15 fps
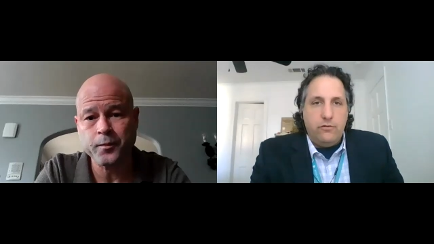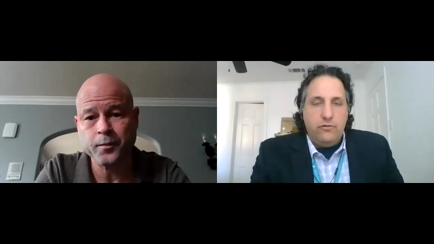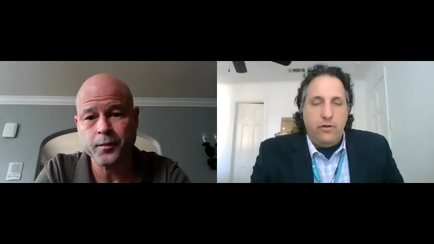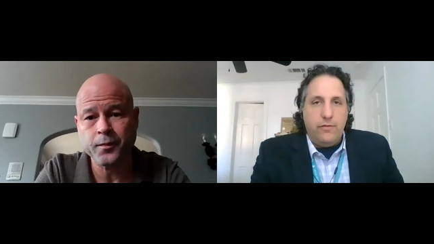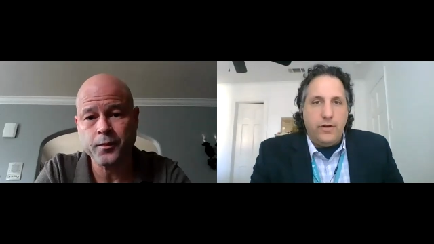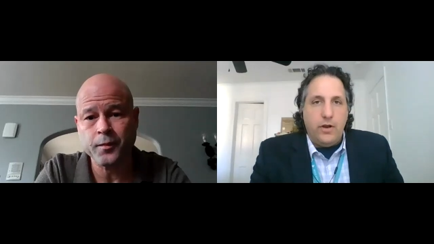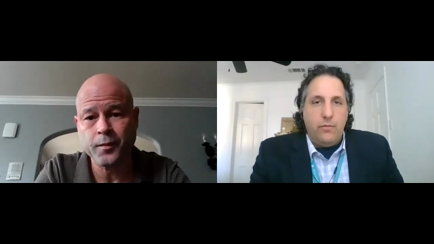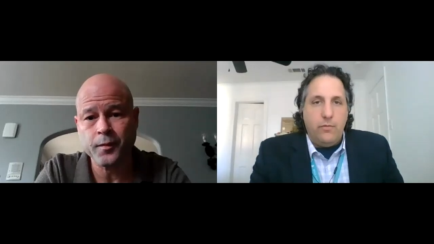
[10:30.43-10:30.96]
Speaker 1: Chief,
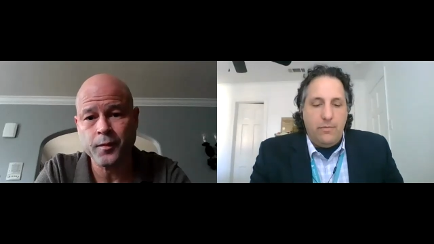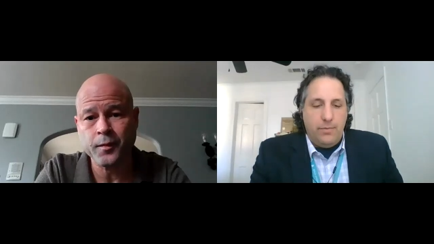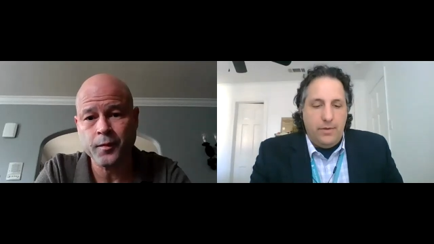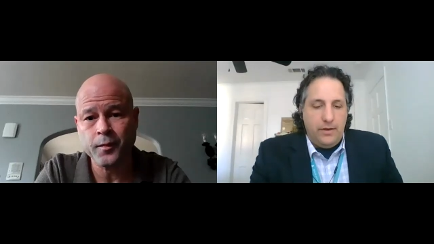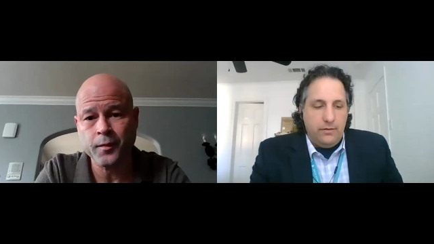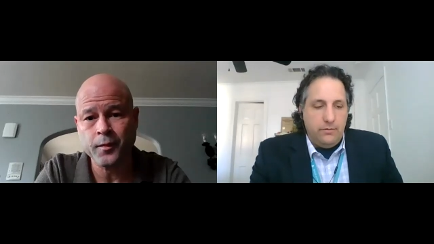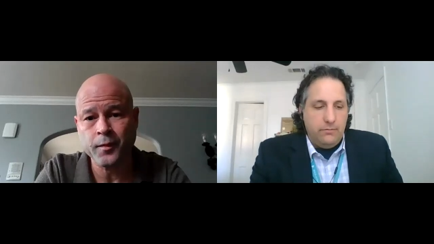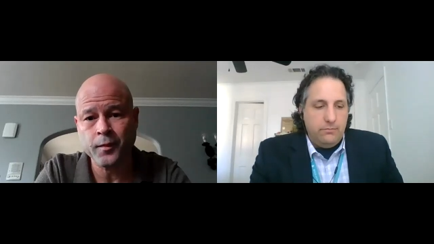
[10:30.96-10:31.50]
I know we've
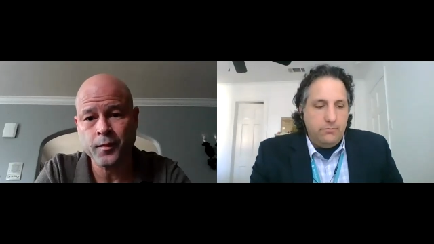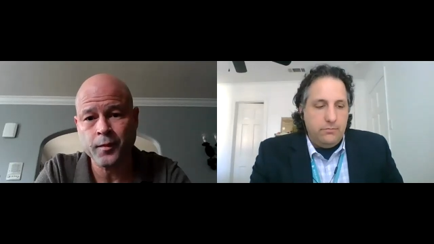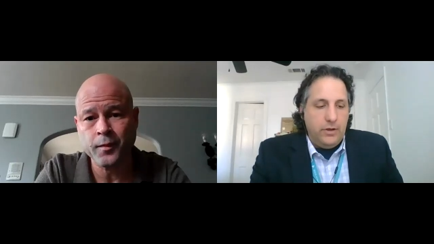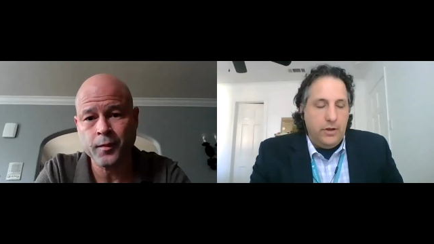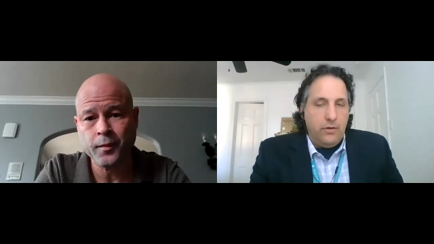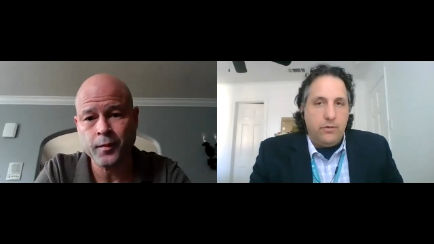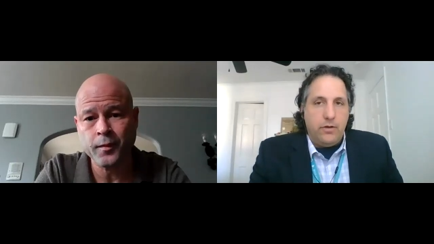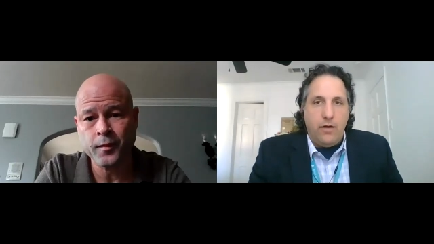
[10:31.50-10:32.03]
been
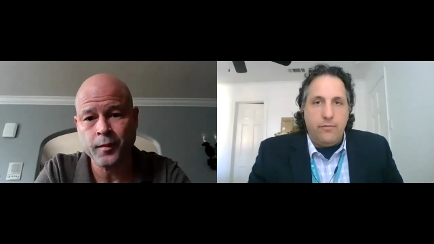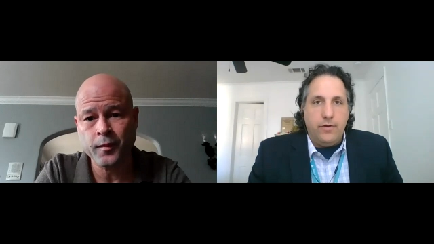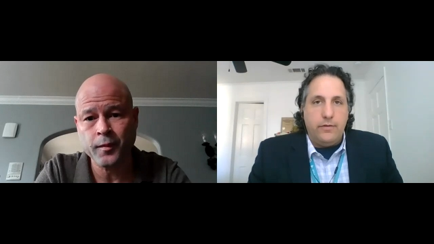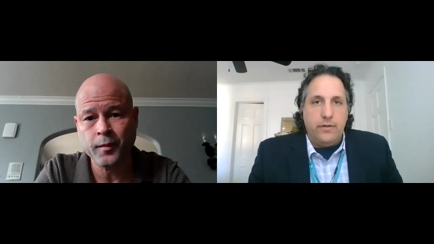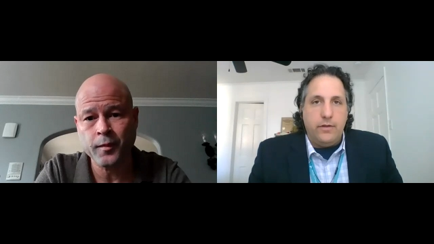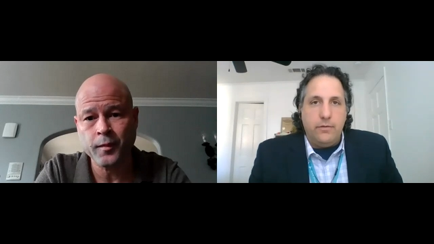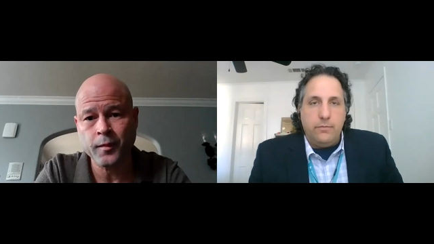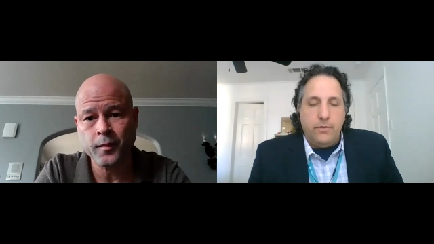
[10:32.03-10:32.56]
you know covering
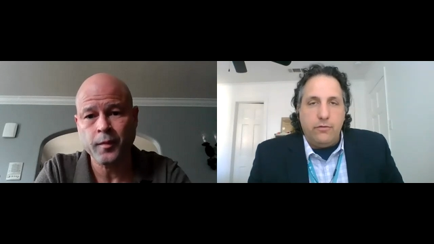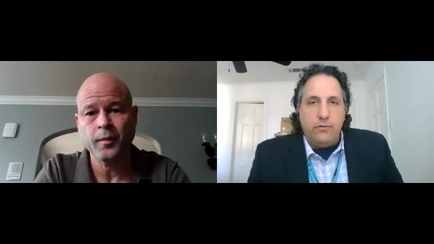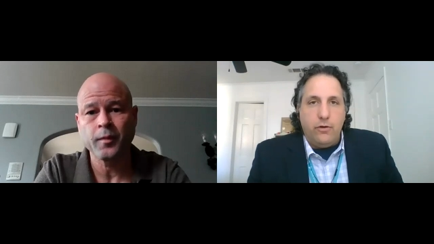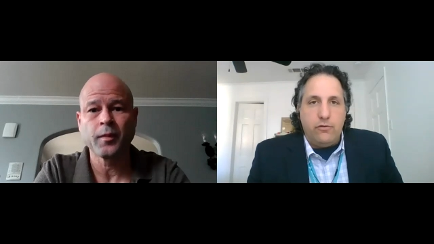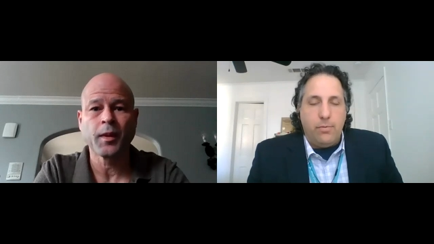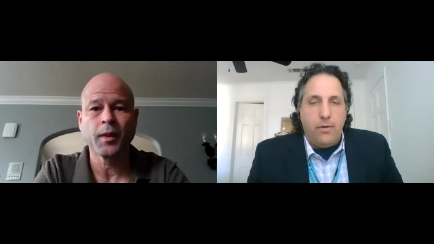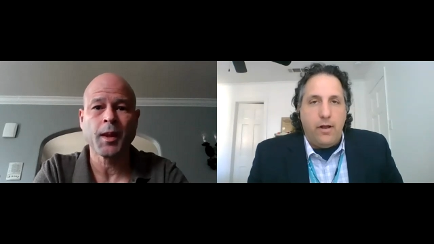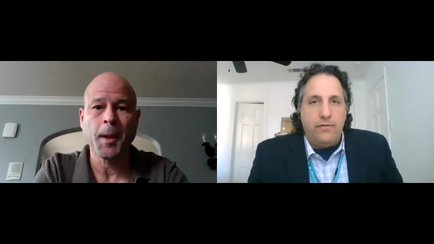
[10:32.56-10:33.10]
the the
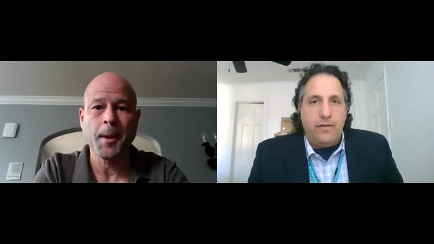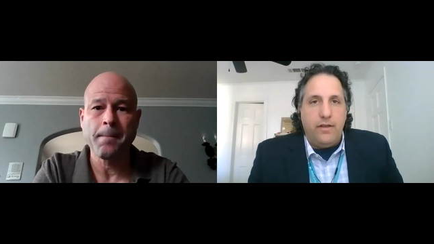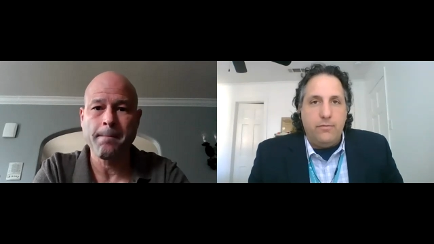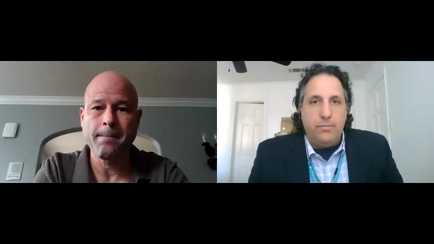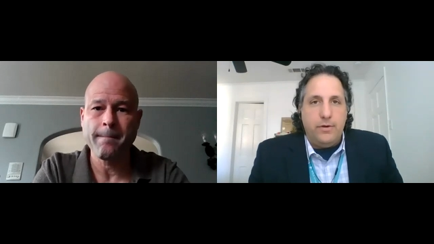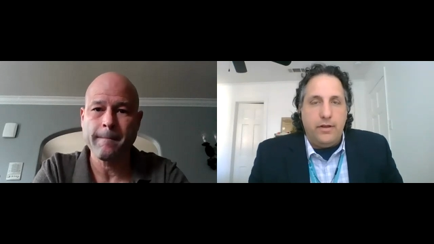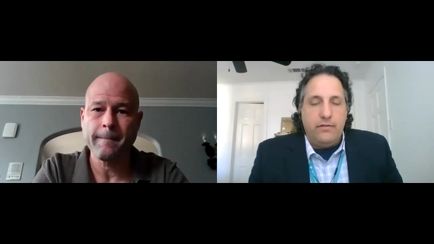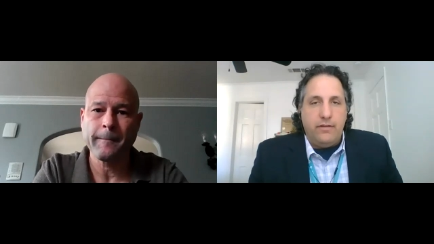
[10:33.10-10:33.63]
search process
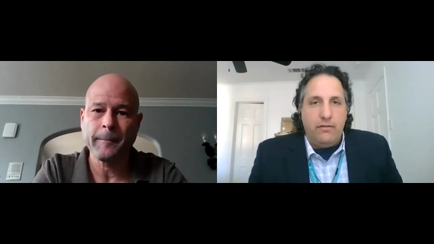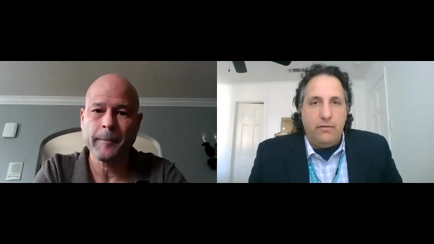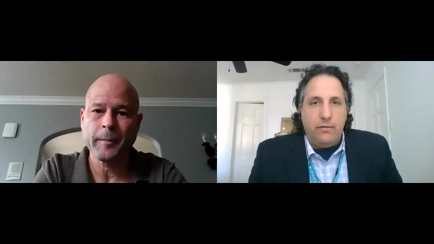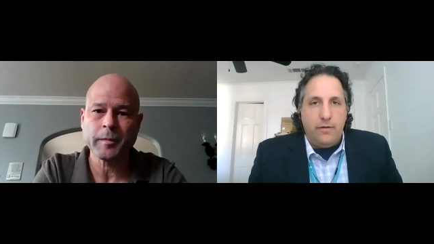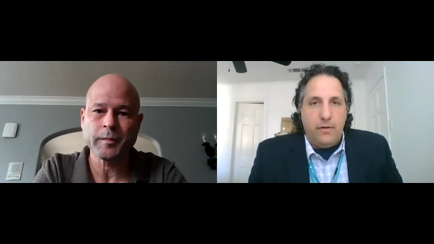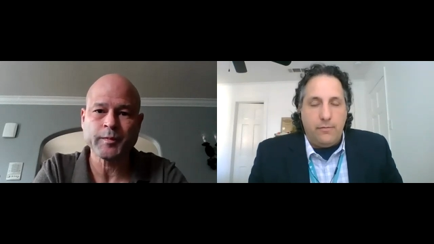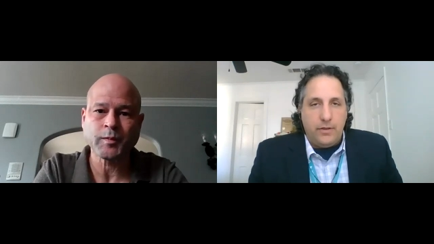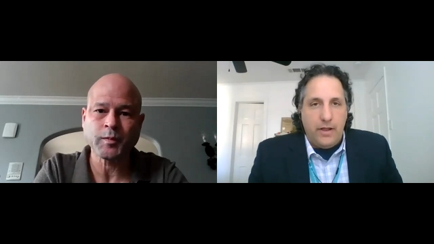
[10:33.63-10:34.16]
pretty
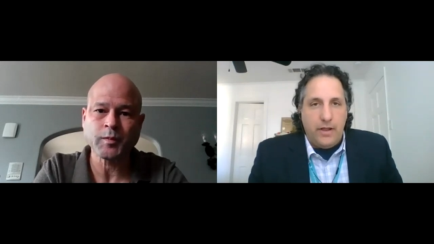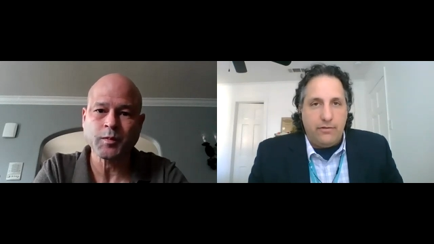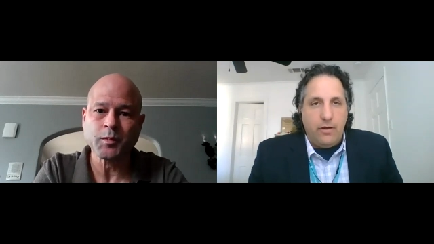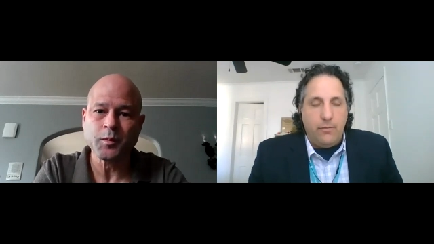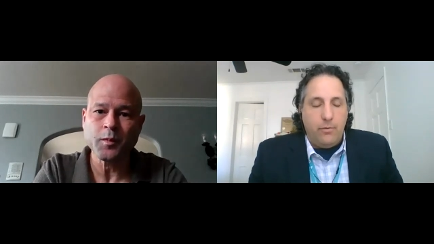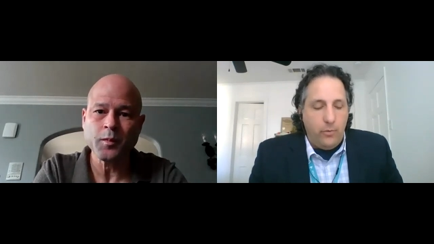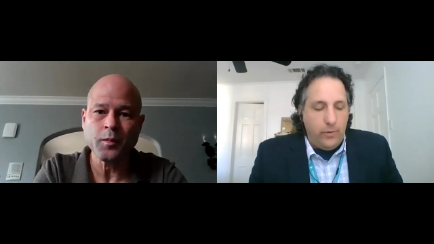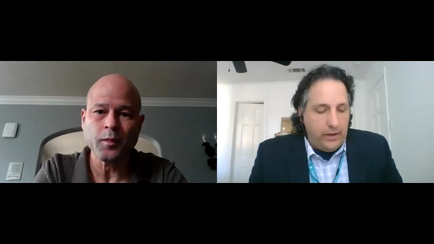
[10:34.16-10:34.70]
extensively over the last
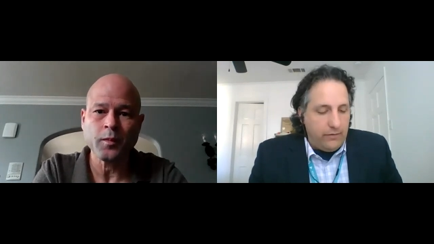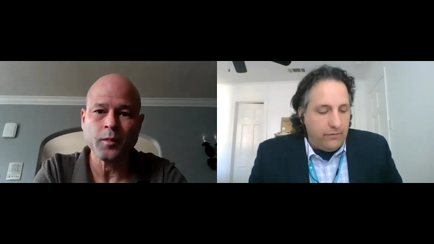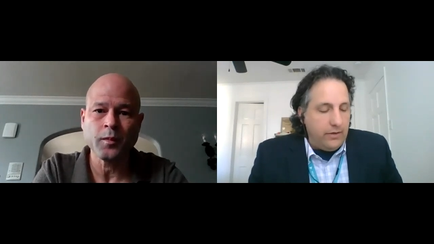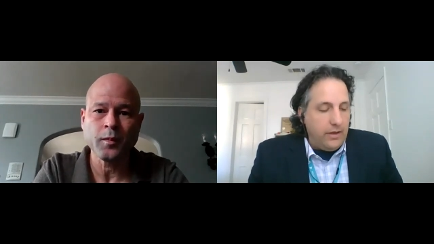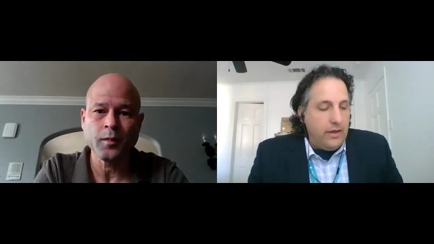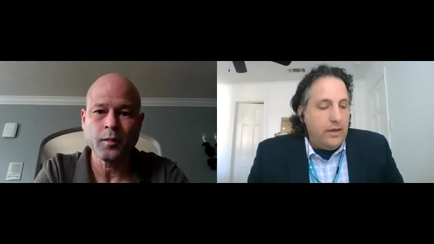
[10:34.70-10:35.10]
couple of weeks.